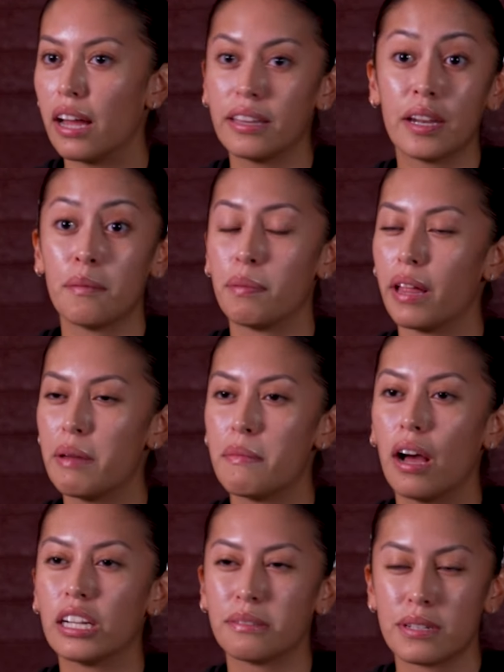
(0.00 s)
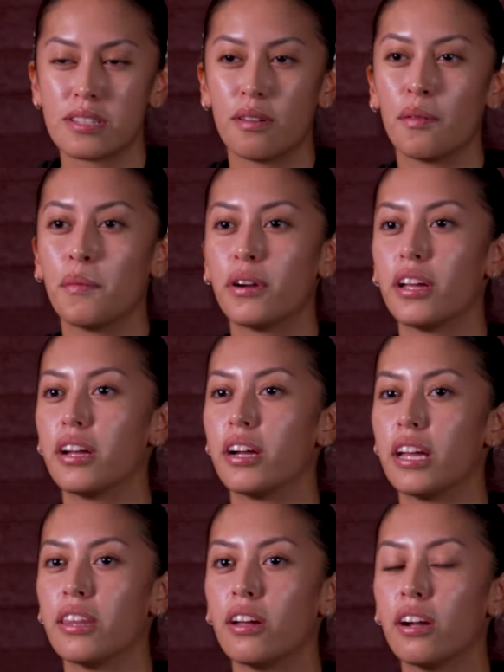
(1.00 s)
I didn't play much, my sophomore year
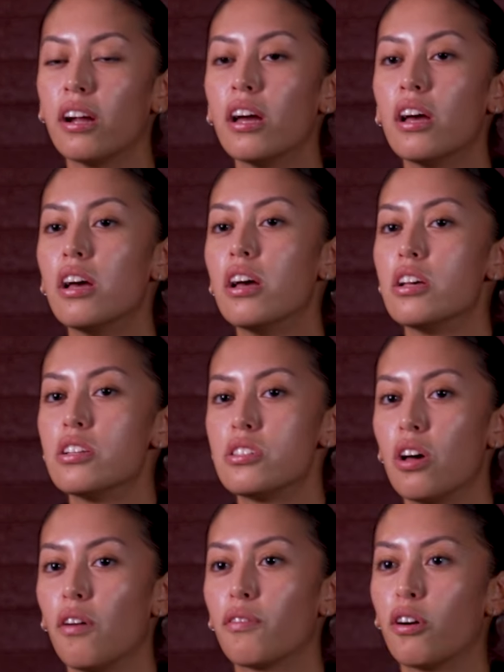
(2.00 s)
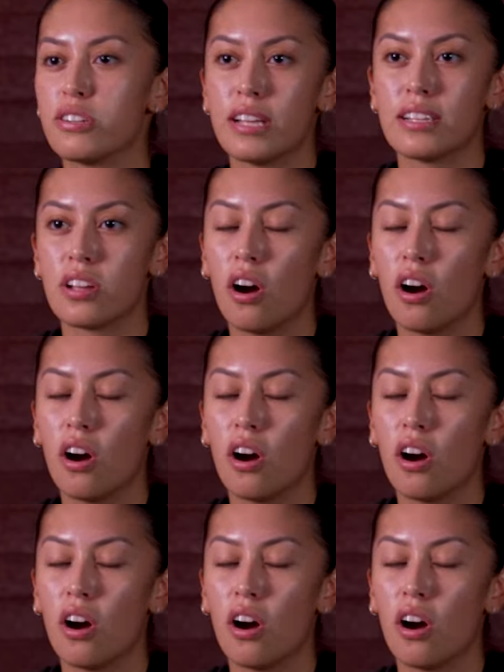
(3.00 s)
either. So of course that's